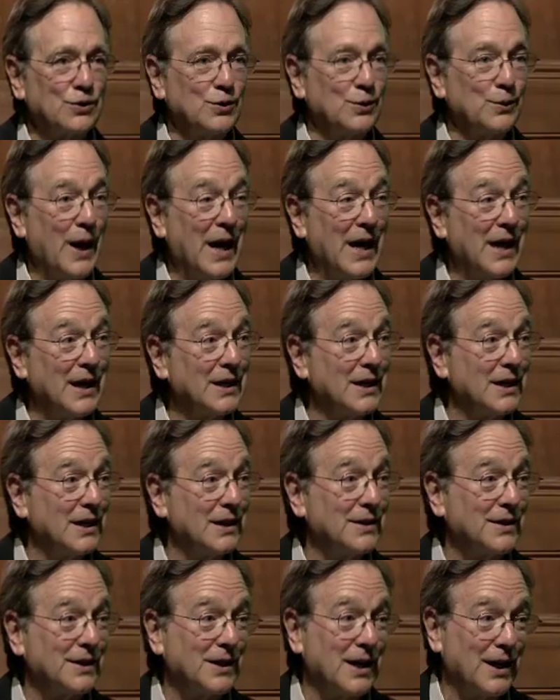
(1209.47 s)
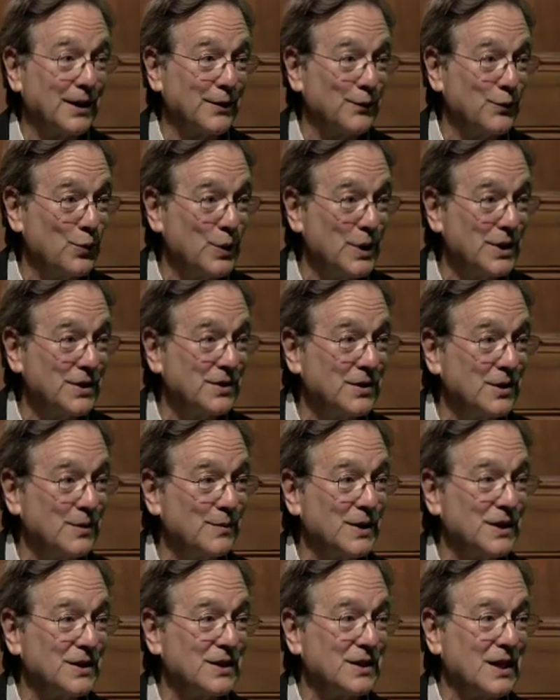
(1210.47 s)
to Enki, the god of
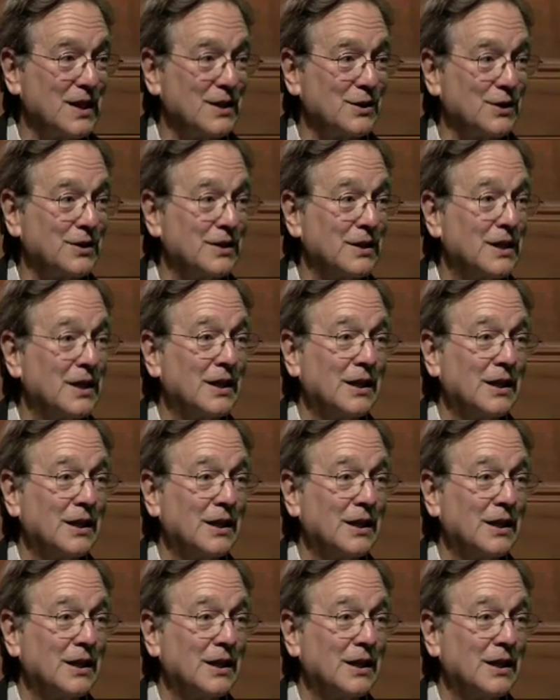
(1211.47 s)
wisdom, and says,